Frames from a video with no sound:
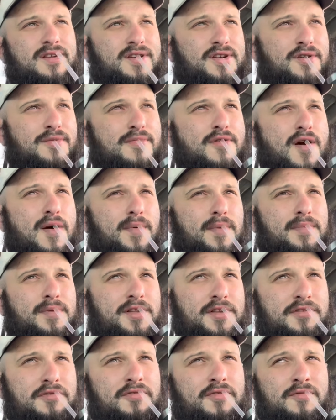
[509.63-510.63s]

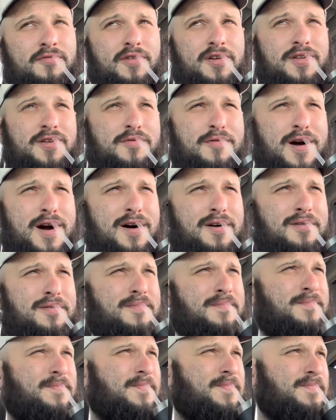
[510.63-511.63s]
doing really well,
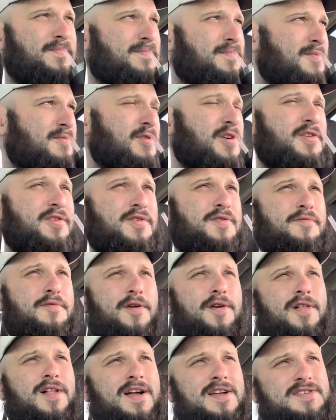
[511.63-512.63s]
whether you
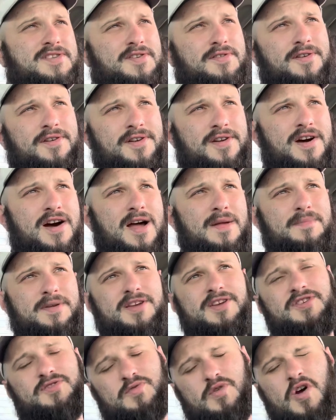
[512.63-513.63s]
realize it or not,
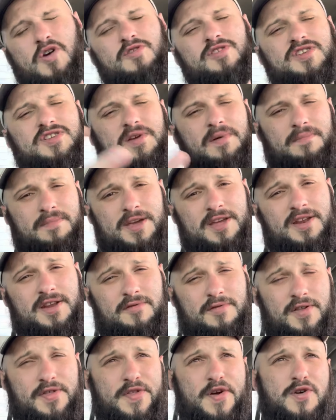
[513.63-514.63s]
because we're always
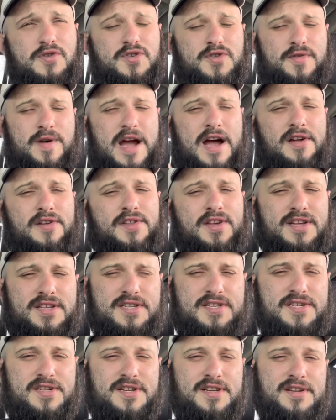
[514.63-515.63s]
competing with those around
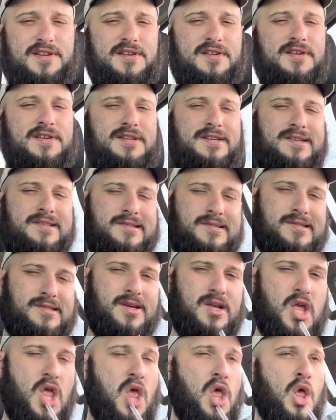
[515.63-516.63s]
us.